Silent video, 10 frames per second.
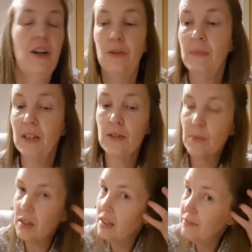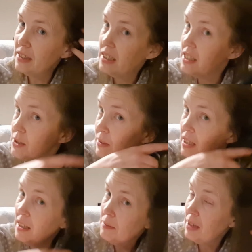And our meals were lovely this
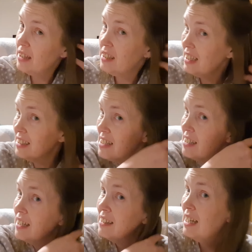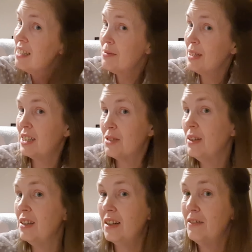week. I think I said that last week as
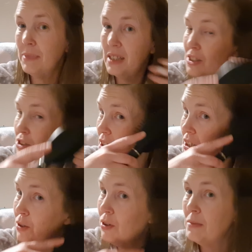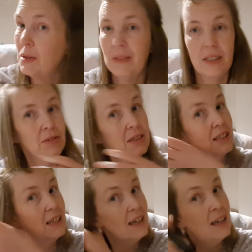well. I have been enjoying a lot of my meals
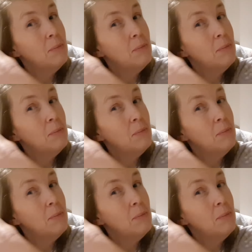and that.